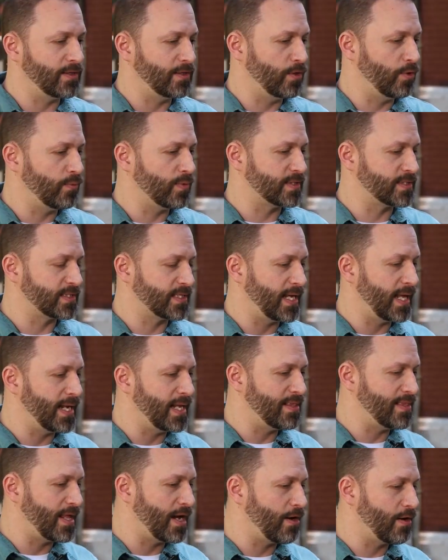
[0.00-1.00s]
to do was get
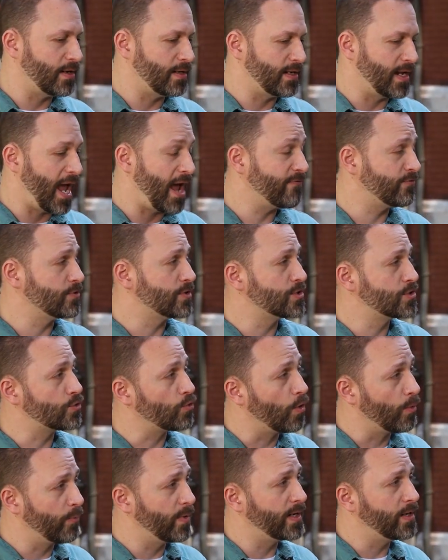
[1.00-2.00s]
in there, and after the
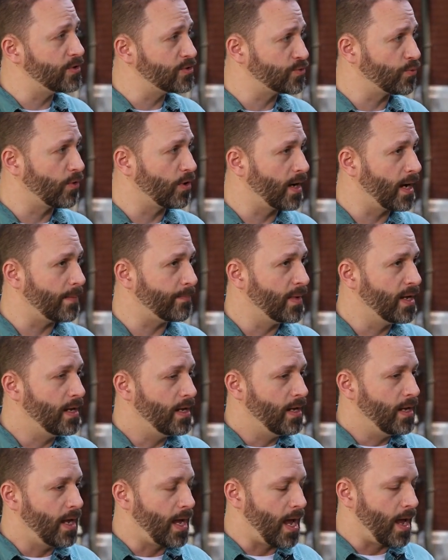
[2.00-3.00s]
storm windows were up,
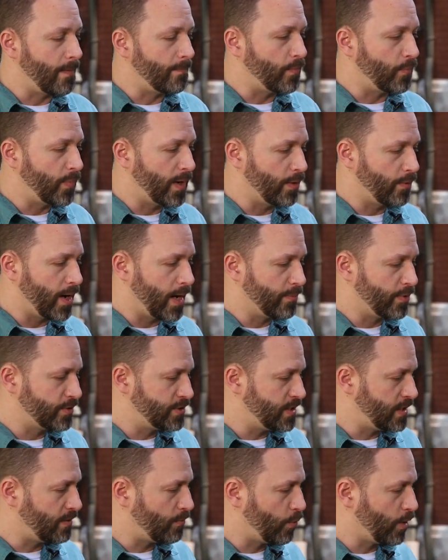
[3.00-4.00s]
we were able
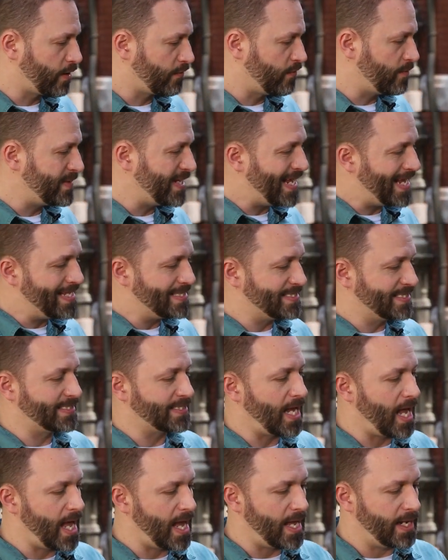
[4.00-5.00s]
to work from the
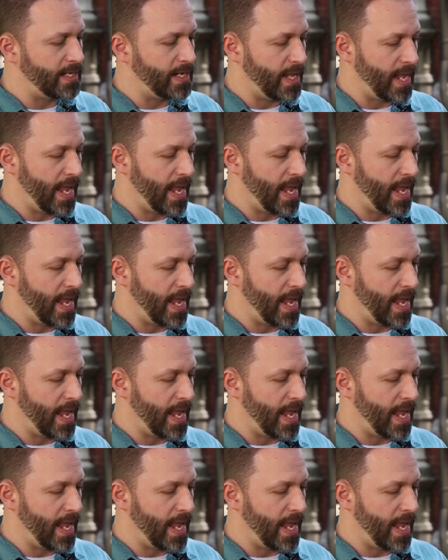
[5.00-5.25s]
inside